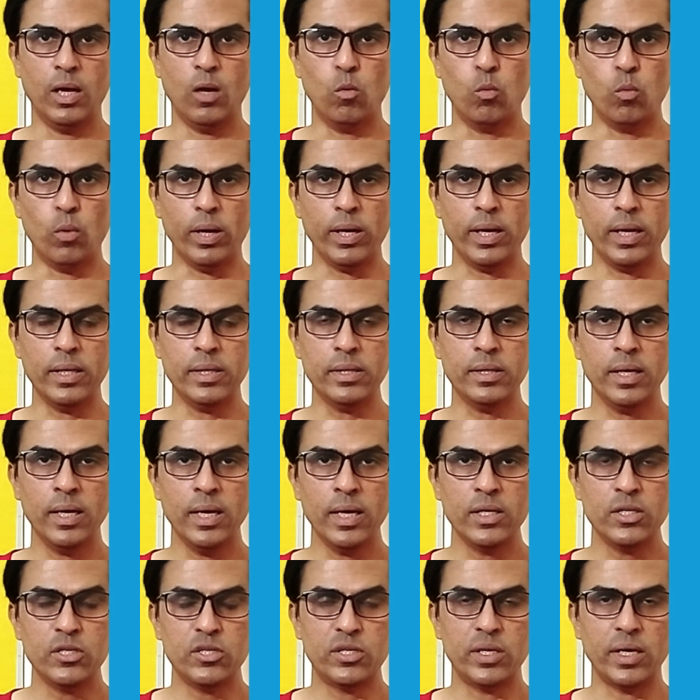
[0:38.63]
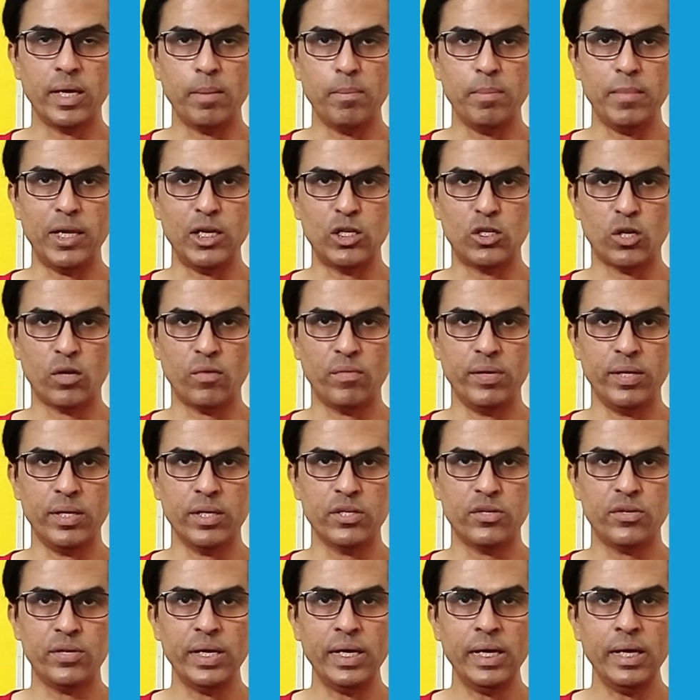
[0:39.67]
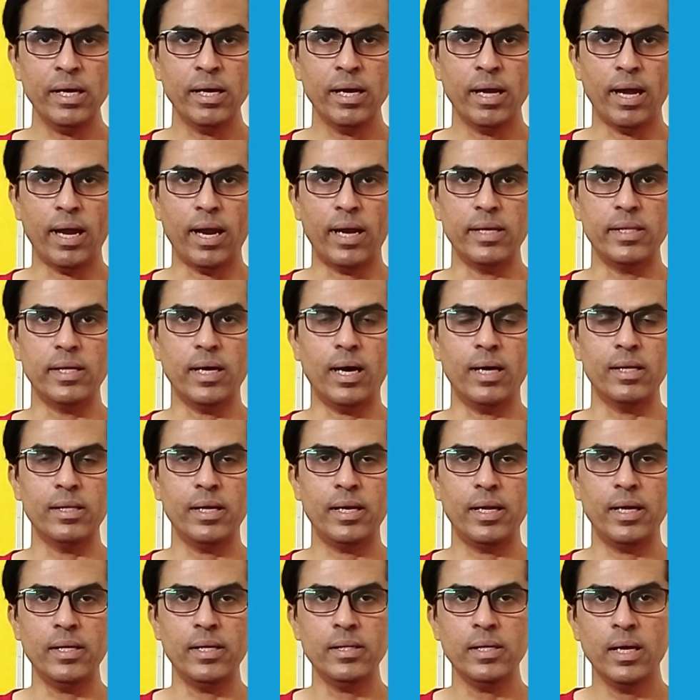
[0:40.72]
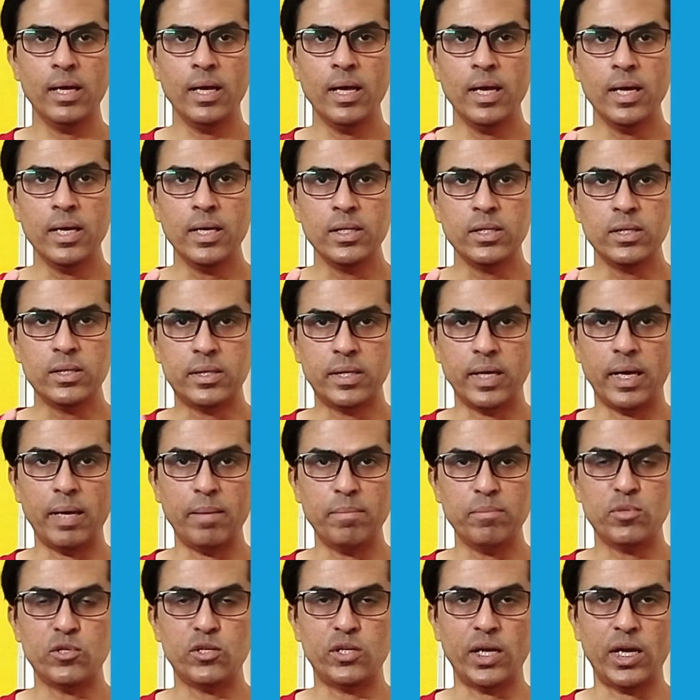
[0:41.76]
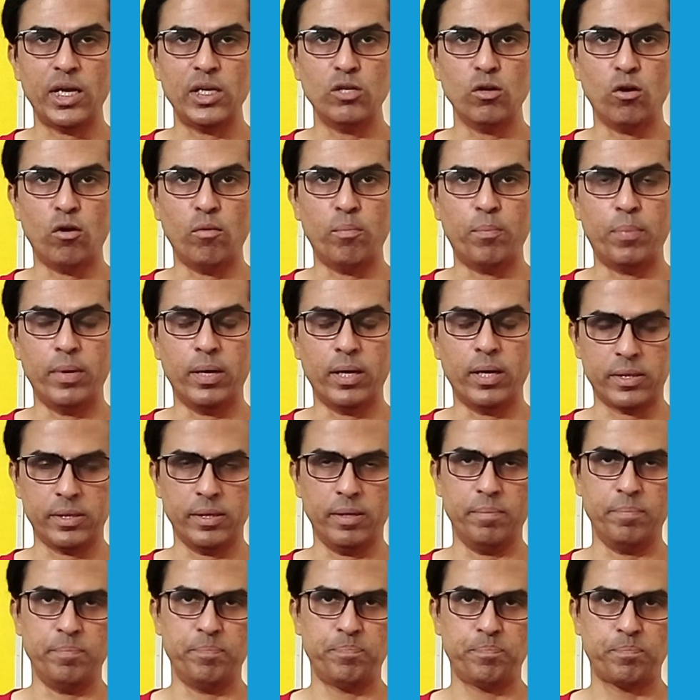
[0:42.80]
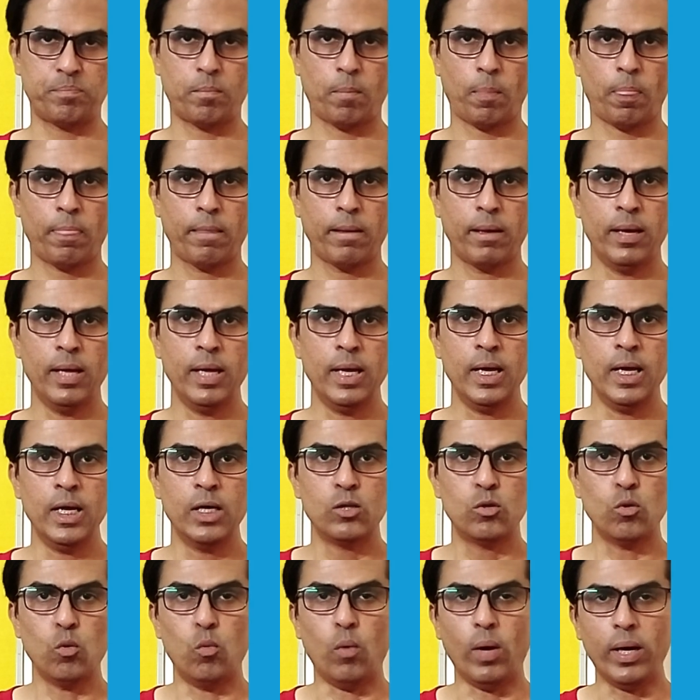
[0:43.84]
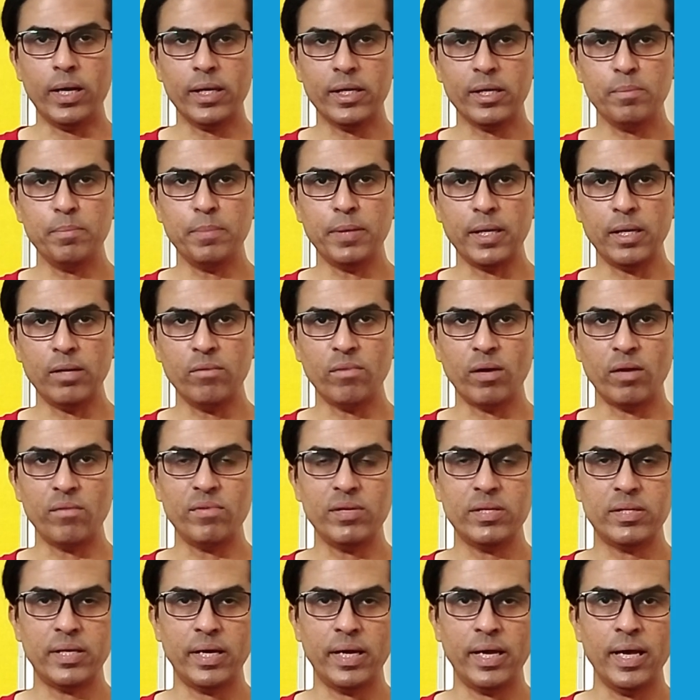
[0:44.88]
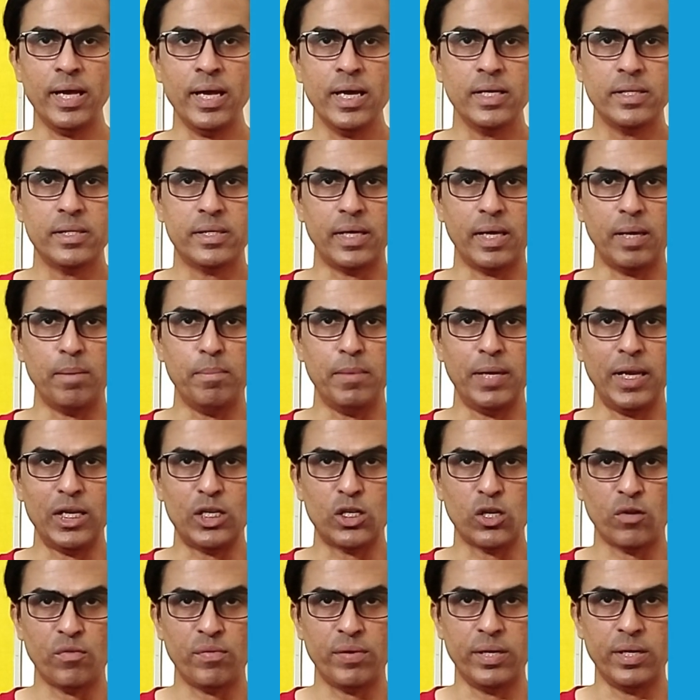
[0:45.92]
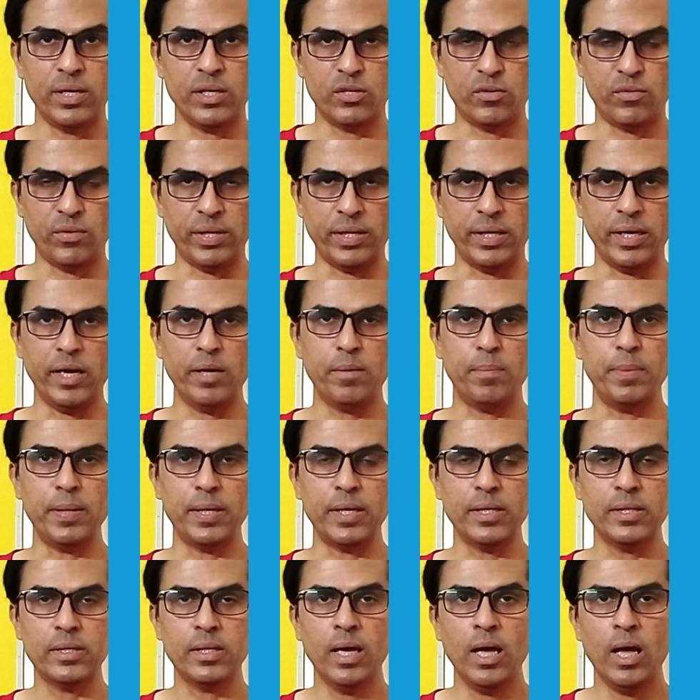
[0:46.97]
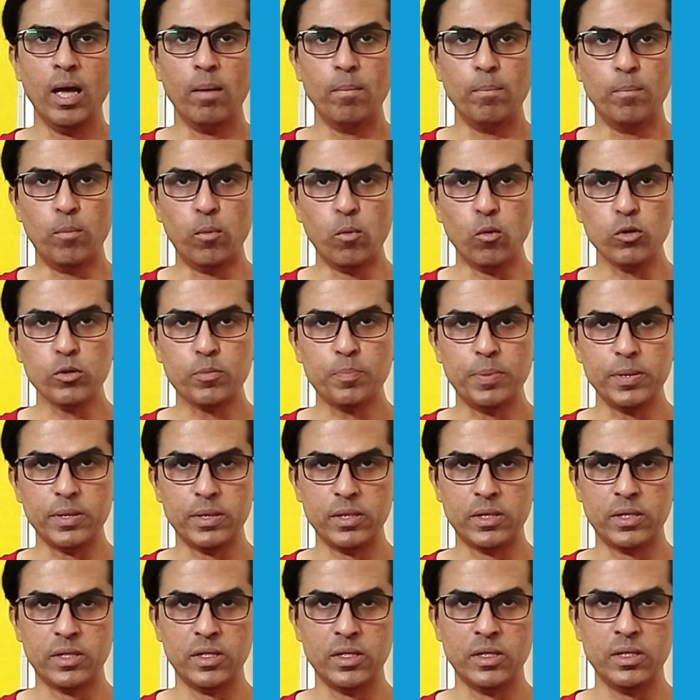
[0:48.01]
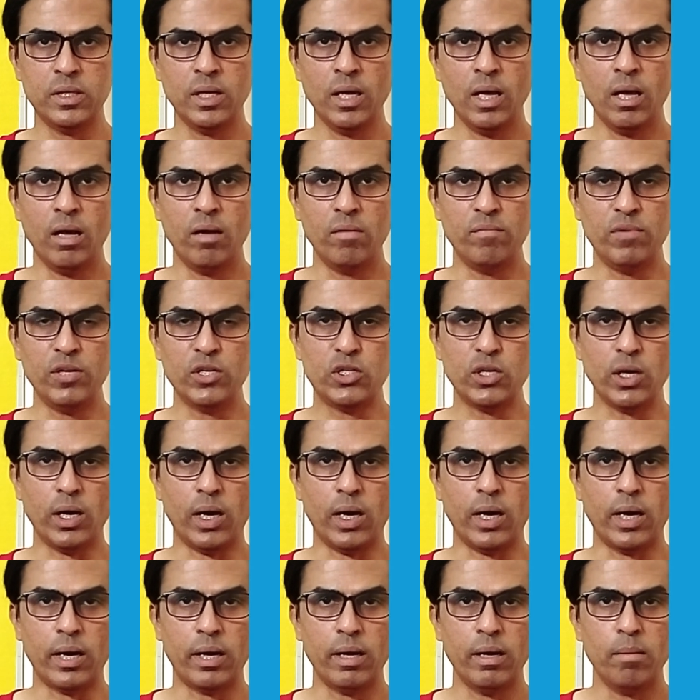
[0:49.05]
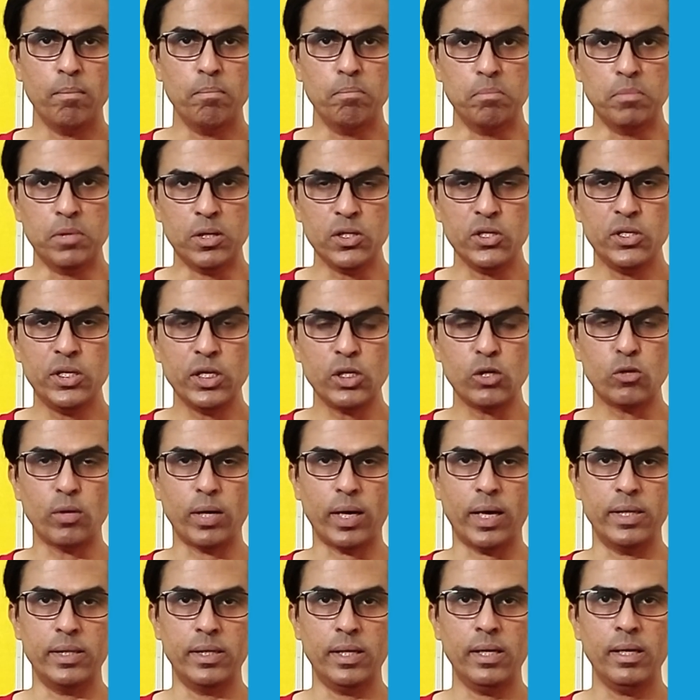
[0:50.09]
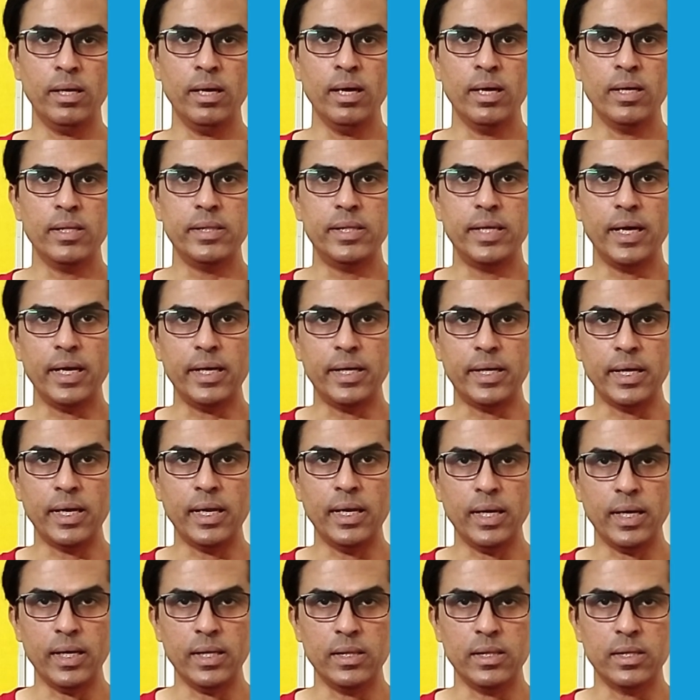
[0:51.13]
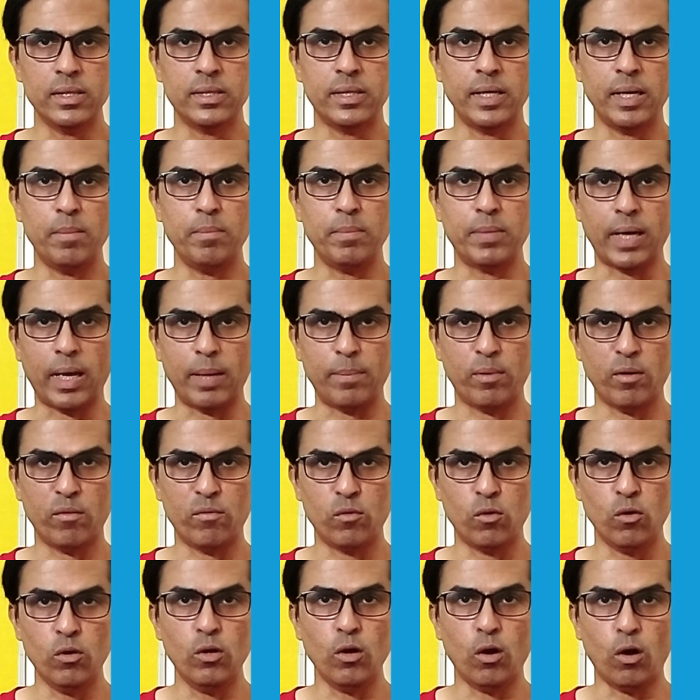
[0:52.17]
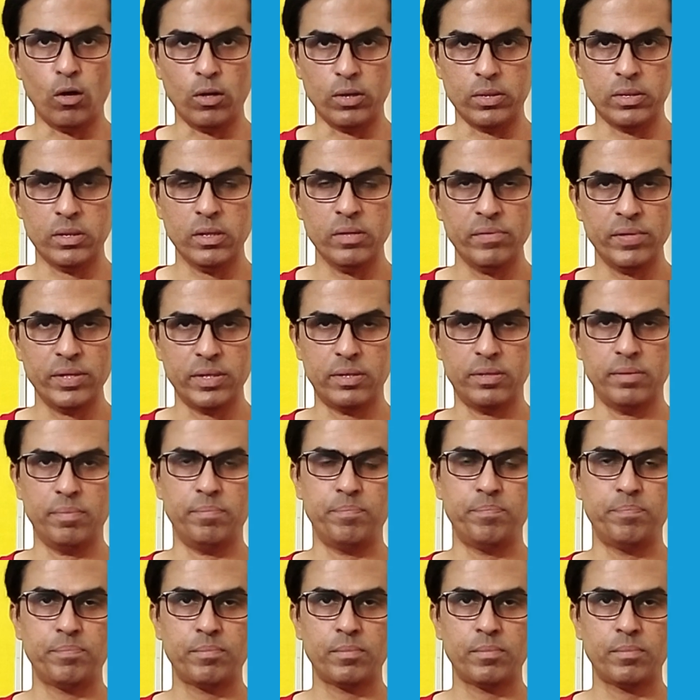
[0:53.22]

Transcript: One is same nature of industry and the other is same stage of production. So what does it mean when we say same nature of industry? It means both businesses which are merging together, they deal in the same type of good or service.